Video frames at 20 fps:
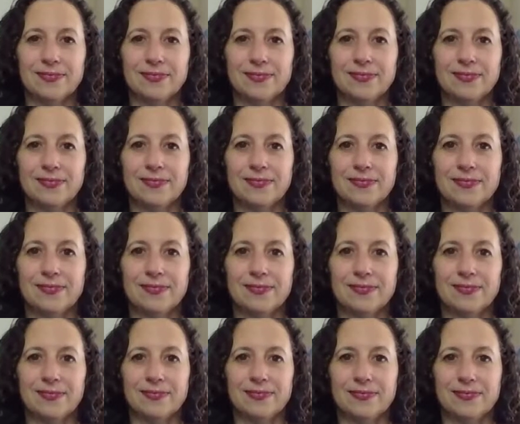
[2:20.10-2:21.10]

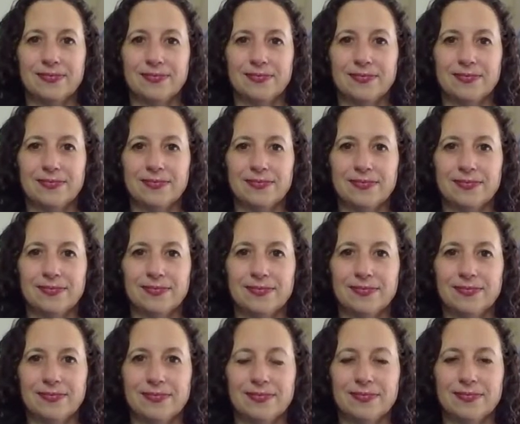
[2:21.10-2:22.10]

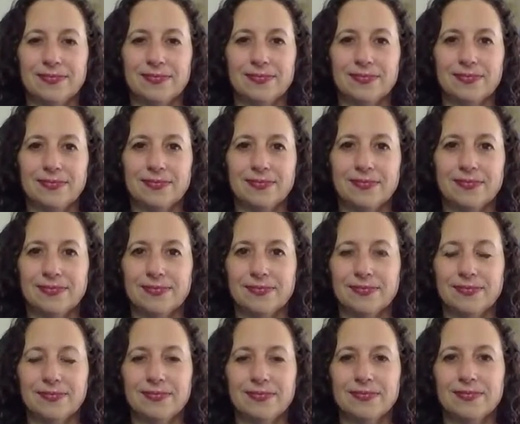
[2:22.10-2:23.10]

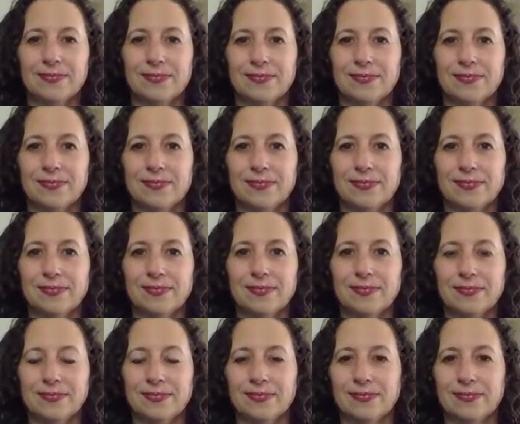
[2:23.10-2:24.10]

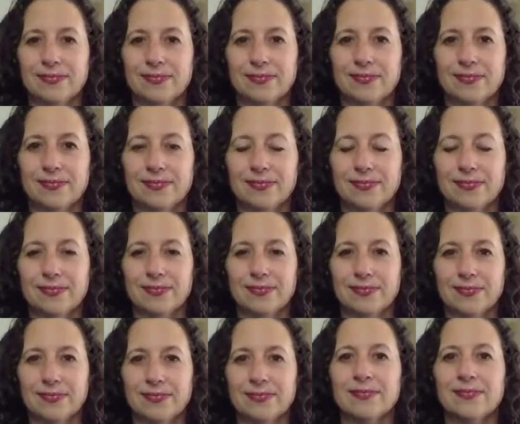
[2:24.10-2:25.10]

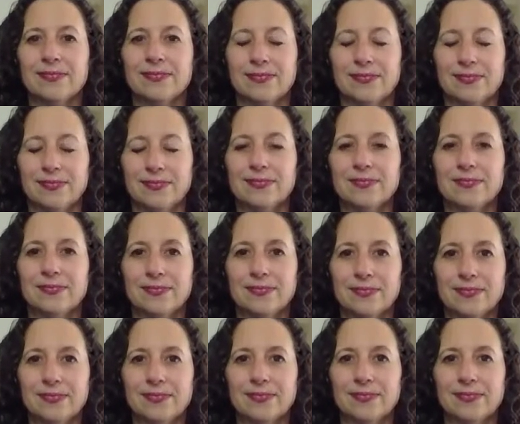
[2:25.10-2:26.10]

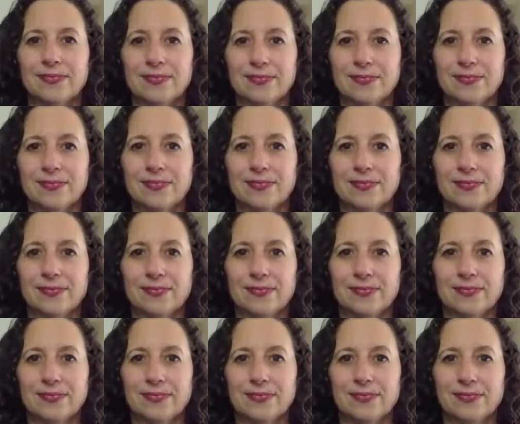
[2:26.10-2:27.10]

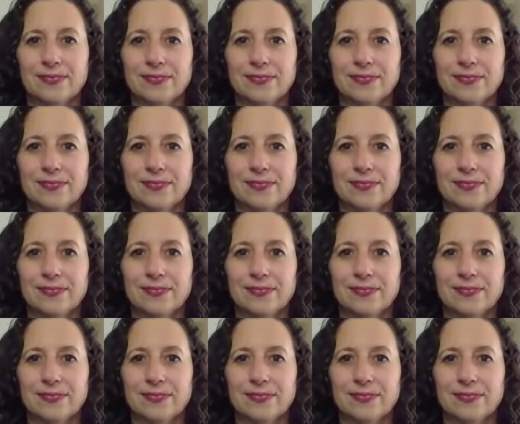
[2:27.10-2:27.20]
(not speaking)